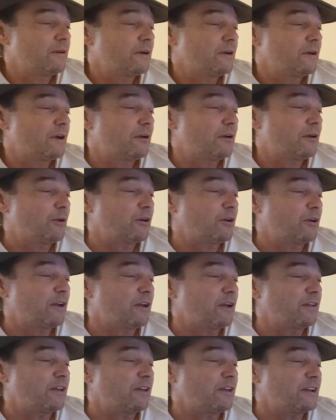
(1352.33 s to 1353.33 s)
In
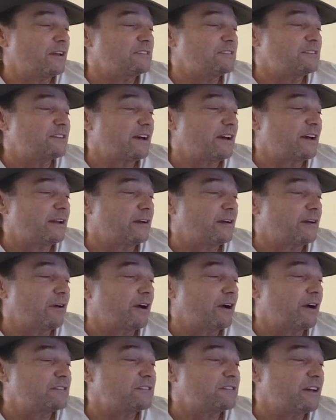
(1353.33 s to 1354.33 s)
Bokeelia, east side
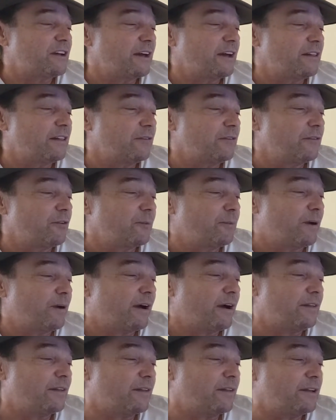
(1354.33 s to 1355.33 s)
across island from
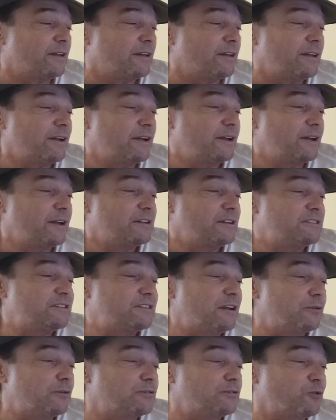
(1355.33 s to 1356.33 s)
Pineland,
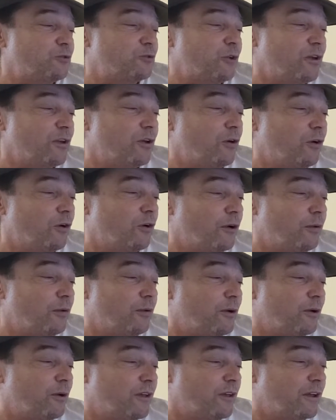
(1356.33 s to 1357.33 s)
said it was really
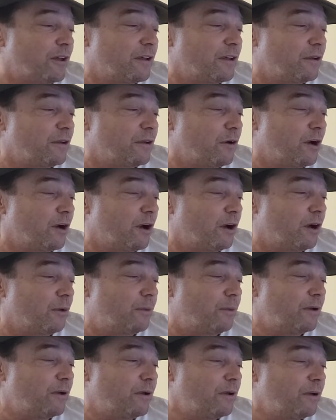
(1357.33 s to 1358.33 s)
horrible and no
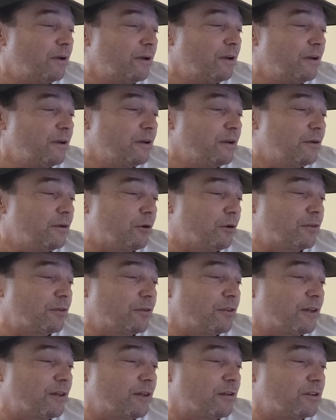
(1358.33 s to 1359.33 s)
help. North
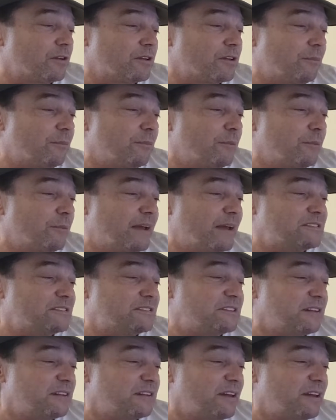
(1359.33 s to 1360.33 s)
End looked
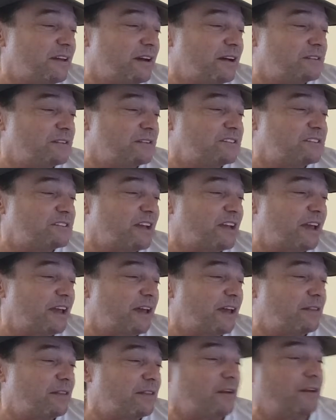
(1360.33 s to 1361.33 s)
amazingly
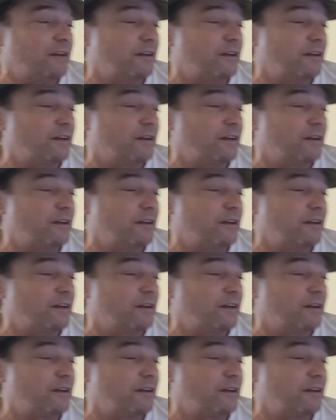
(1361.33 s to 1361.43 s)
unscathed in a